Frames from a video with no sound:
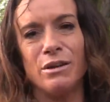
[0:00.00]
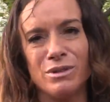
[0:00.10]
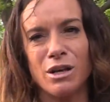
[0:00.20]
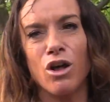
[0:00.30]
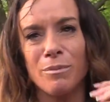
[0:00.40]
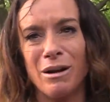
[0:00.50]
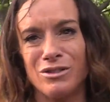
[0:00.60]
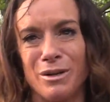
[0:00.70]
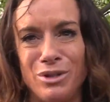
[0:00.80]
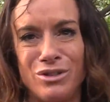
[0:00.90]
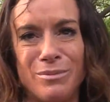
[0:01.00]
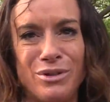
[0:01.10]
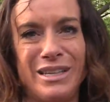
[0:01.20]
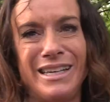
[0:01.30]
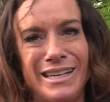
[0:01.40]
It was all about
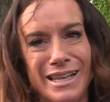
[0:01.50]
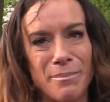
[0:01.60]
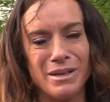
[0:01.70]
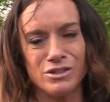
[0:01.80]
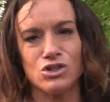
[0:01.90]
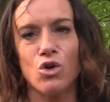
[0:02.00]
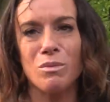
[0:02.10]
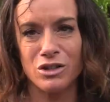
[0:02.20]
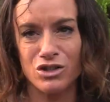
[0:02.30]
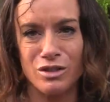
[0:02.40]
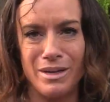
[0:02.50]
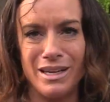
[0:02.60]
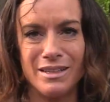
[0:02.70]
WWE, and that meant so much to me.